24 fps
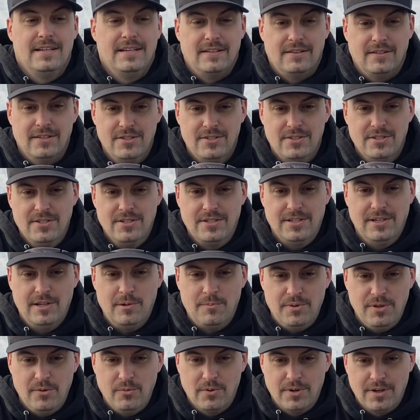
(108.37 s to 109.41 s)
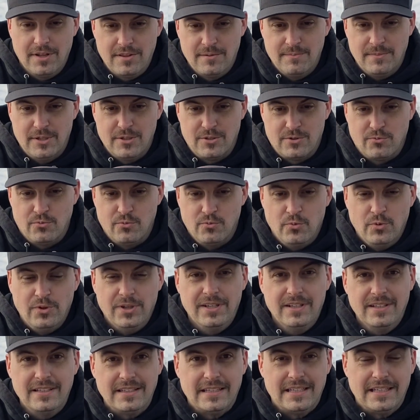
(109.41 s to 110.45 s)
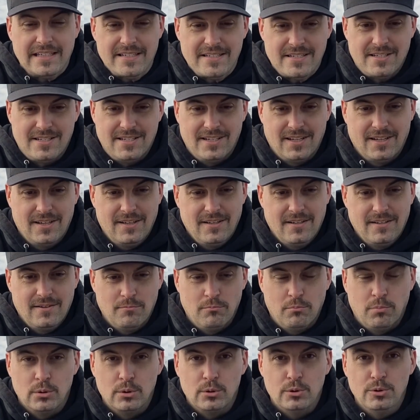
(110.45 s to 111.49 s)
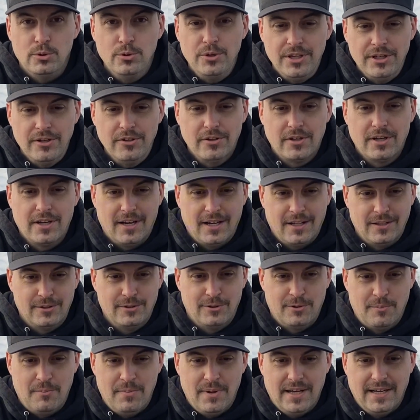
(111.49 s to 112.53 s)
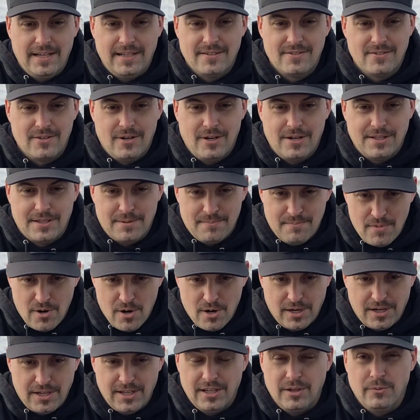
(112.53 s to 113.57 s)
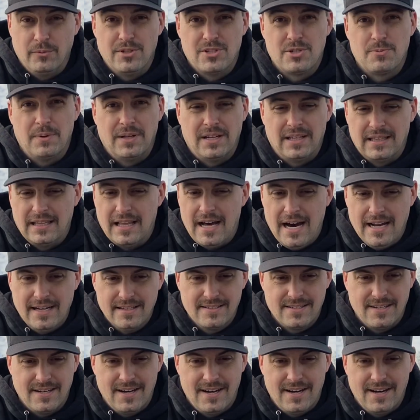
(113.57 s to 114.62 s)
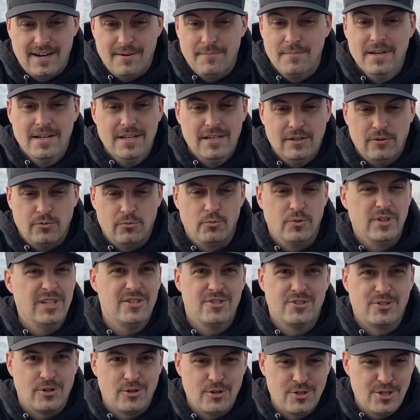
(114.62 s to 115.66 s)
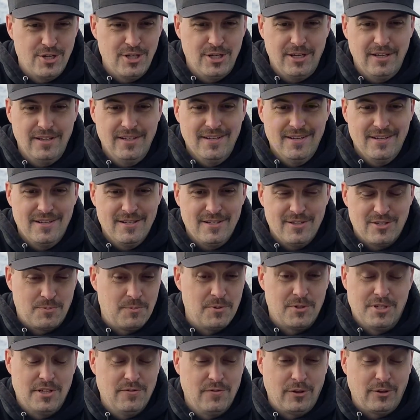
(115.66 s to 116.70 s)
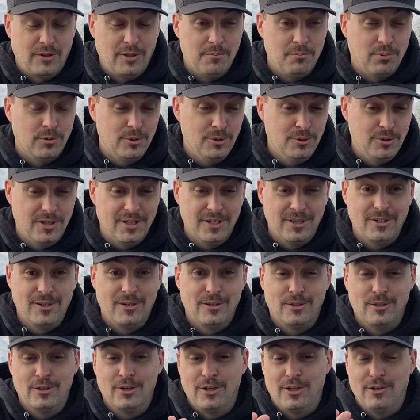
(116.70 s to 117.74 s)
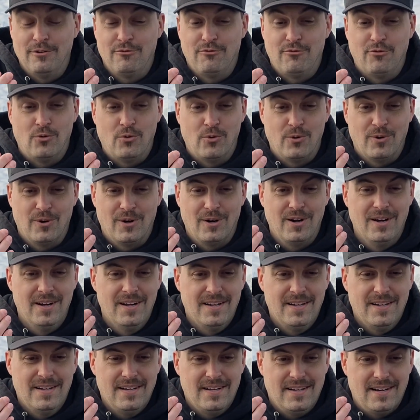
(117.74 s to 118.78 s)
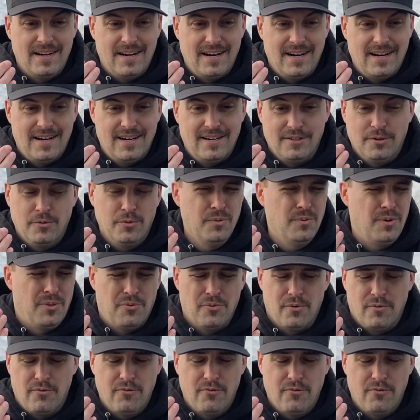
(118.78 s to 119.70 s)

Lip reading: This is going to be one of the most realistic bluegill colored baits on the market. We spent a lot of time researching specifically bluegill, looking for, we went through